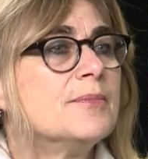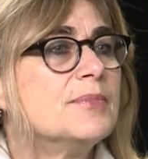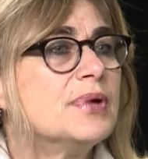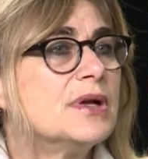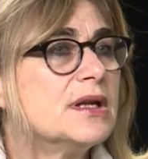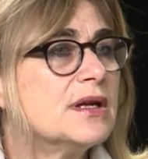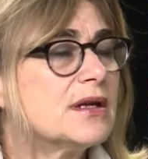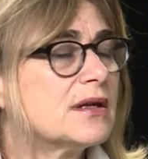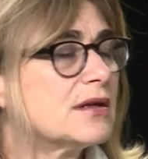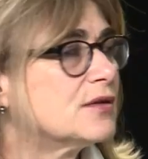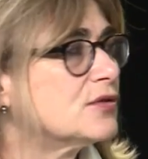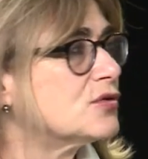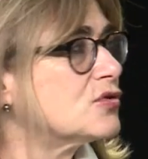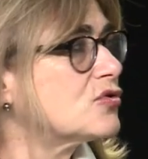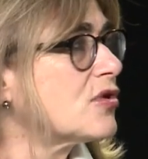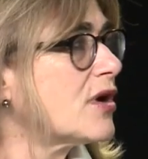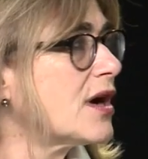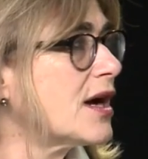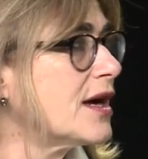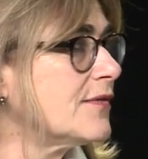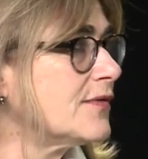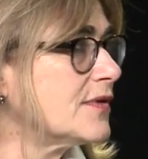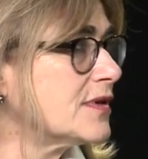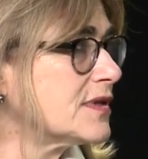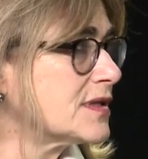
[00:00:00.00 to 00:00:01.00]
political
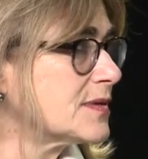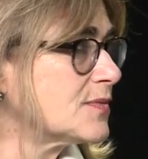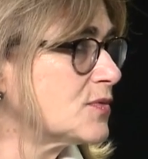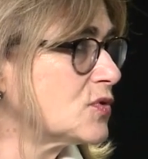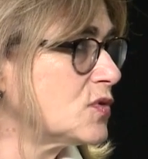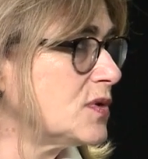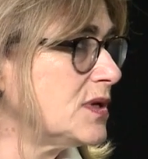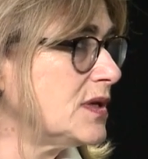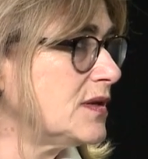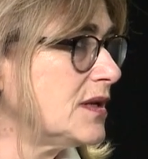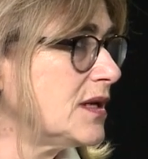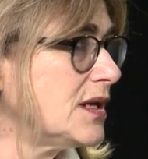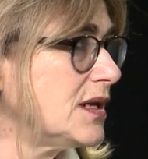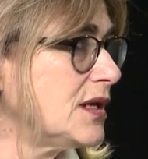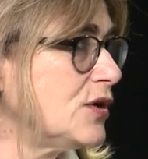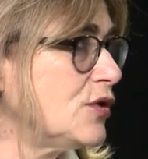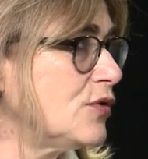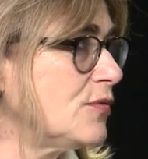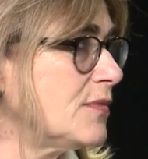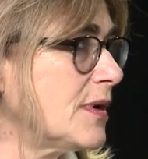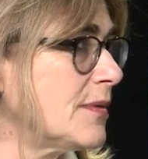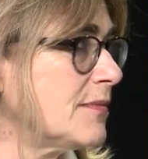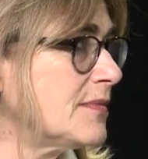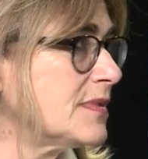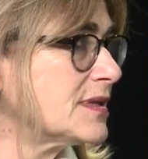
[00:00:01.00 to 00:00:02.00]
drivers between the
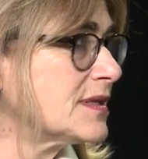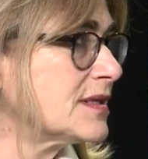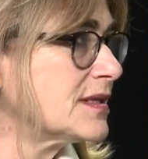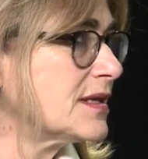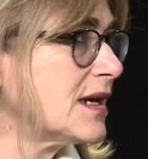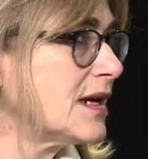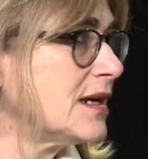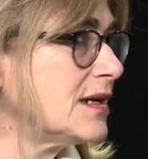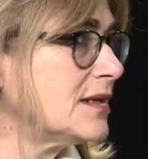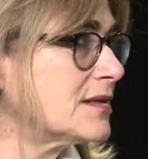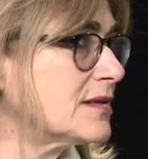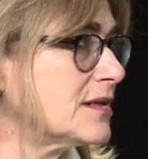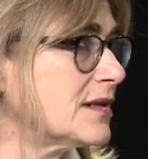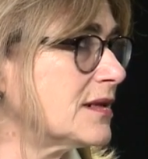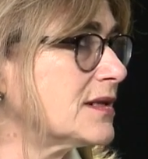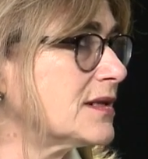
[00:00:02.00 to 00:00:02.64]
EU member states